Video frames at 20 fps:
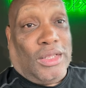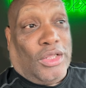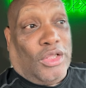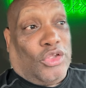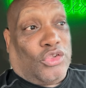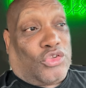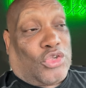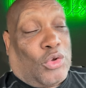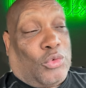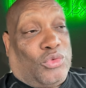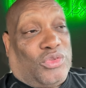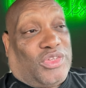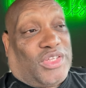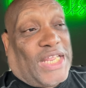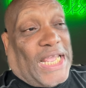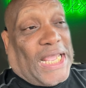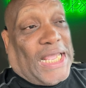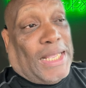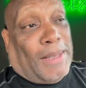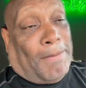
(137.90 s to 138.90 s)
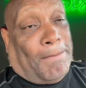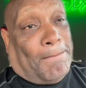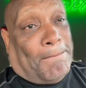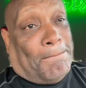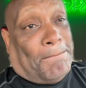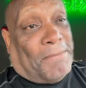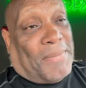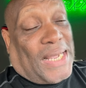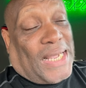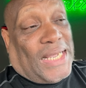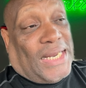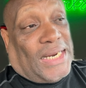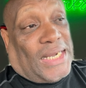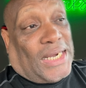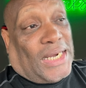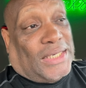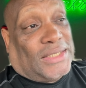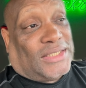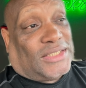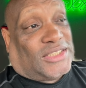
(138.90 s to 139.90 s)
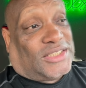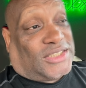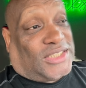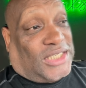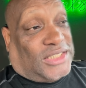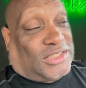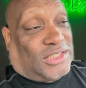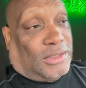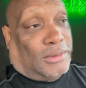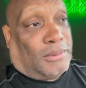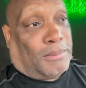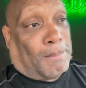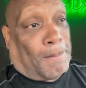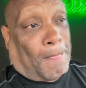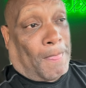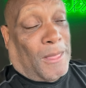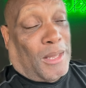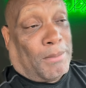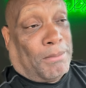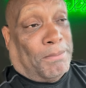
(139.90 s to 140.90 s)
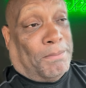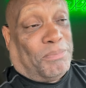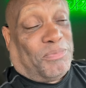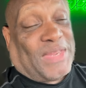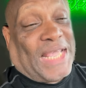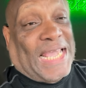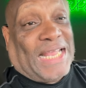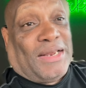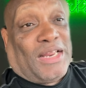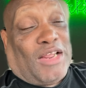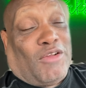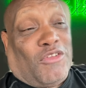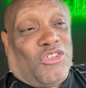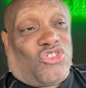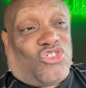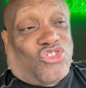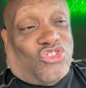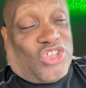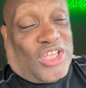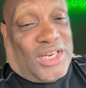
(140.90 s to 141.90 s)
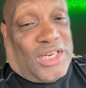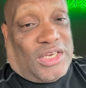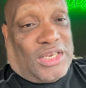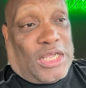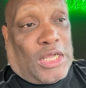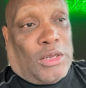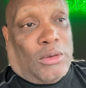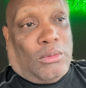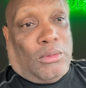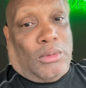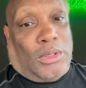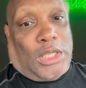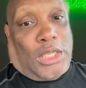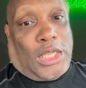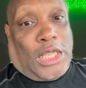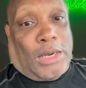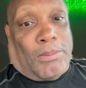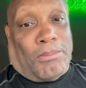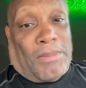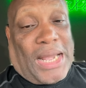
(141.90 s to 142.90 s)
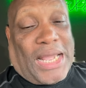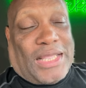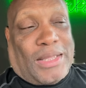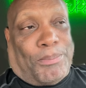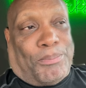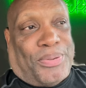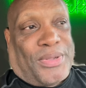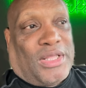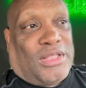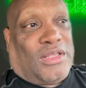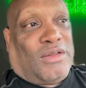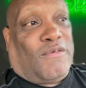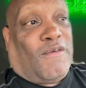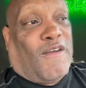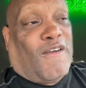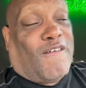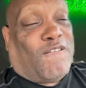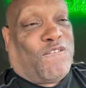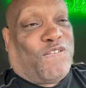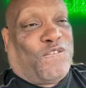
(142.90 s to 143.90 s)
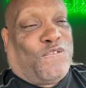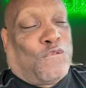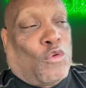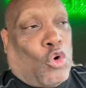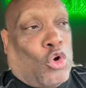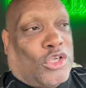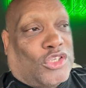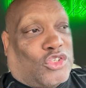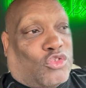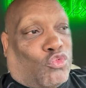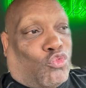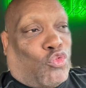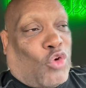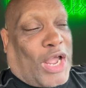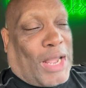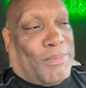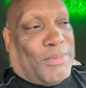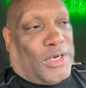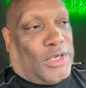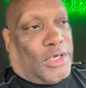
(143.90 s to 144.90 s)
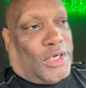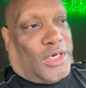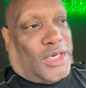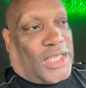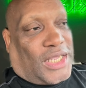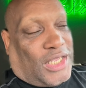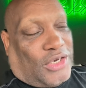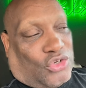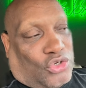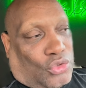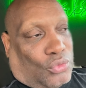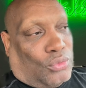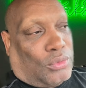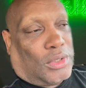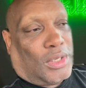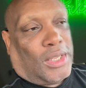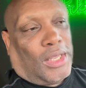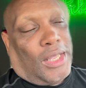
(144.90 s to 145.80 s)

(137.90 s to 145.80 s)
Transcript: So they made a decision that Citadel, in my opinion, forced Robinhood into.